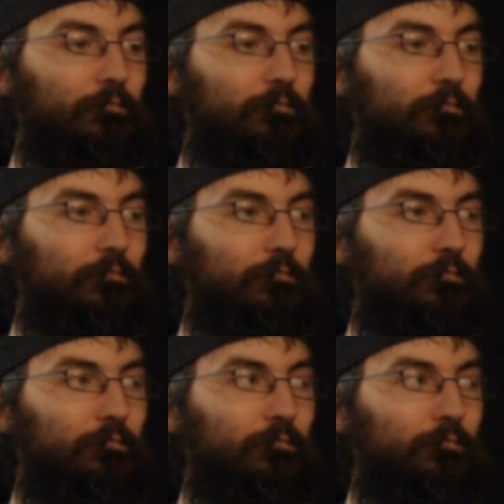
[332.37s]

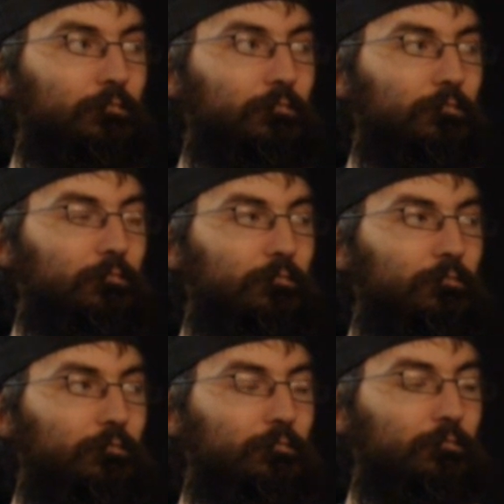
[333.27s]

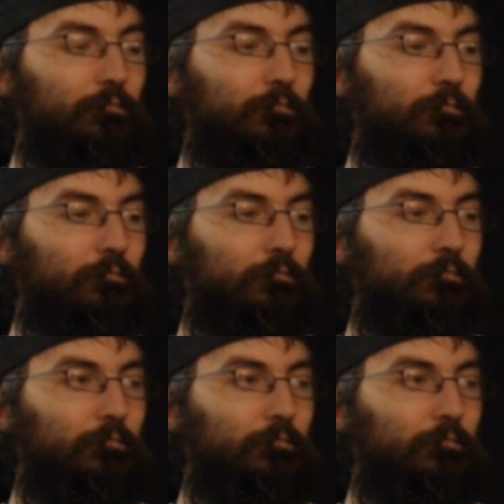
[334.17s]
No words are spoken by the person on screen.